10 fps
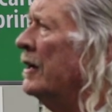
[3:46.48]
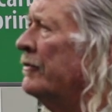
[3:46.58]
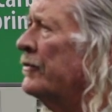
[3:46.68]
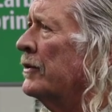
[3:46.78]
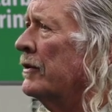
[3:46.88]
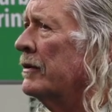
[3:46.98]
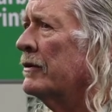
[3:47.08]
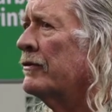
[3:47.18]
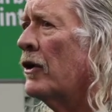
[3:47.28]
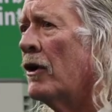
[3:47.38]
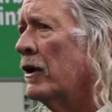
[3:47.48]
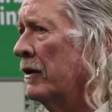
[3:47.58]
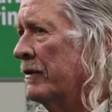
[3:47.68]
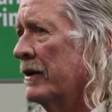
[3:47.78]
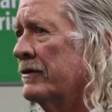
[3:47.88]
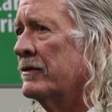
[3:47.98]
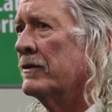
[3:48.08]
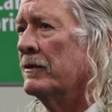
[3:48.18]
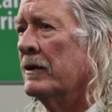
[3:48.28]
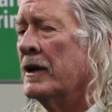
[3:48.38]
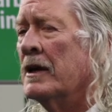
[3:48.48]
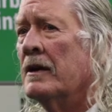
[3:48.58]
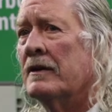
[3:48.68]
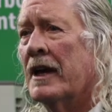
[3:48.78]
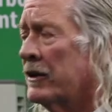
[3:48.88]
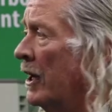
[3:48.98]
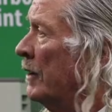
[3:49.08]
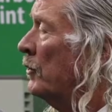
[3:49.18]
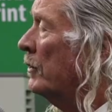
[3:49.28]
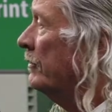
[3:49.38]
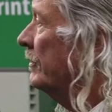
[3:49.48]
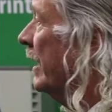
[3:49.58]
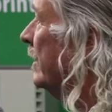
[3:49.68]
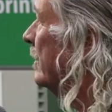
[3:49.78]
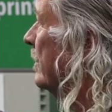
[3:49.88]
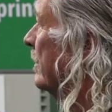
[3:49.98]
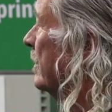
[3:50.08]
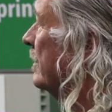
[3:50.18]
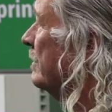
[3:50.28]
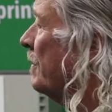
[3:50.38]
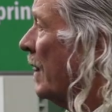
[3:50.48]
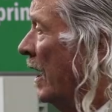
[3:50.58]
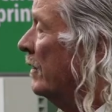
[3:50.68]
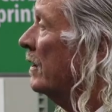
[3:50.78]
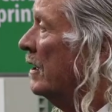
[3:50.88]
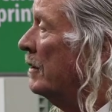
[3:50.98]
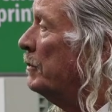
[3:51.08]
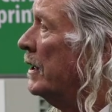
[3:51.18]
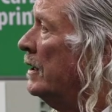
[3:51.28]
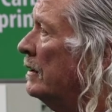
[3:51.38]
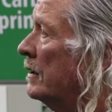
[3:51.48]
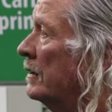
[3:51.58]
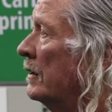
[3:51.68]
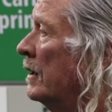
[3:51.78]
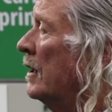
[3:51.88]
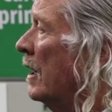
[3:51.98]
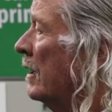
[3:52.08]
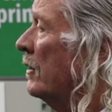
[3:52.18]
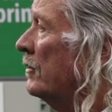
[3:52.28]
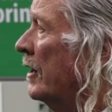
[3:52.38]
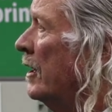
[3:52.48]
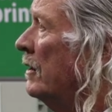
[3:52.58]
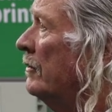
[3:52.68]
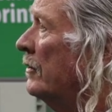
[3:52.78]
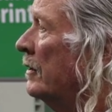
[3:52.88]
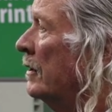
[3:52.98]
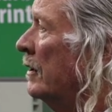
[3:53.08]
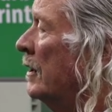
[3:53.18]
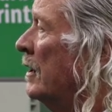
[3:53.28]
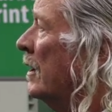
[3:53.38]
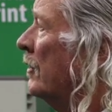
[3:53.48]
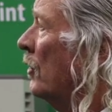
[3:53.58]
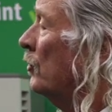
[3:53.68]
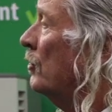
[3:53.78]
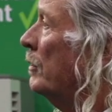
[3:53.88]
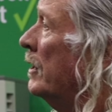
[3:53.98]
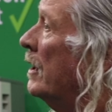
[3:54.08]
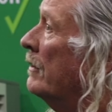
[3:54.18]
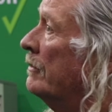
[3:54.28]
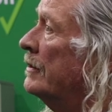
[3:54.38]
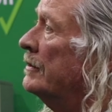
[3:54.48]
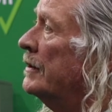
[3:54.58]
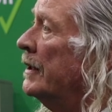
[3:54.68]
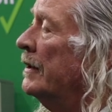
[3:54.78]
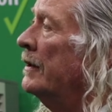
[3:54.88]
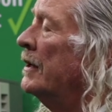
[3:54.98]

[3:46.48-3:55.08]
for all of us to take time to reflect on the company, on ourselves, and those who we love. And